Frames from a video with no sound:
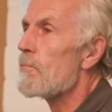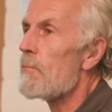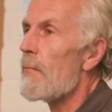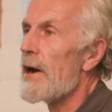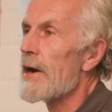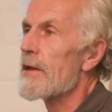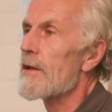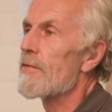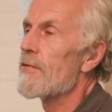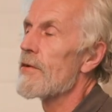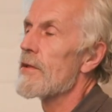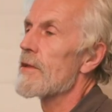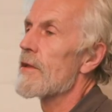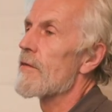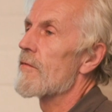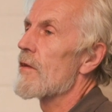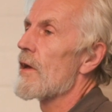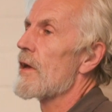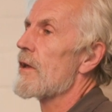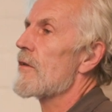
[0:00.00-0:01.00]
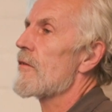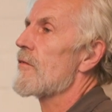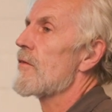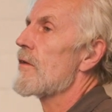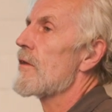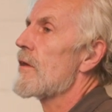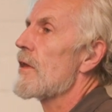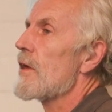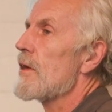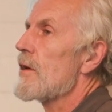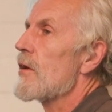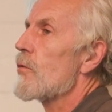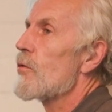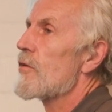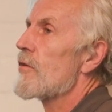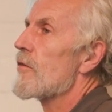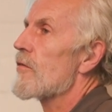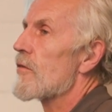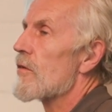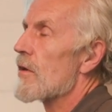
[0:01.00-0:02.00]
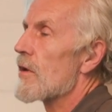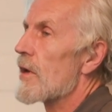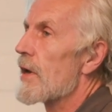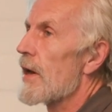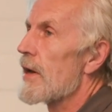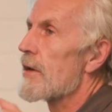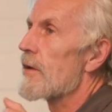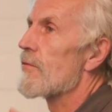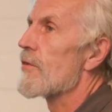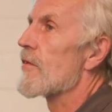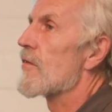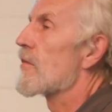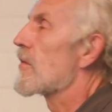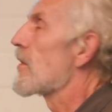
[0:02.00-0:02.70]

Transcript: mindfulness engineering, which is a kind of a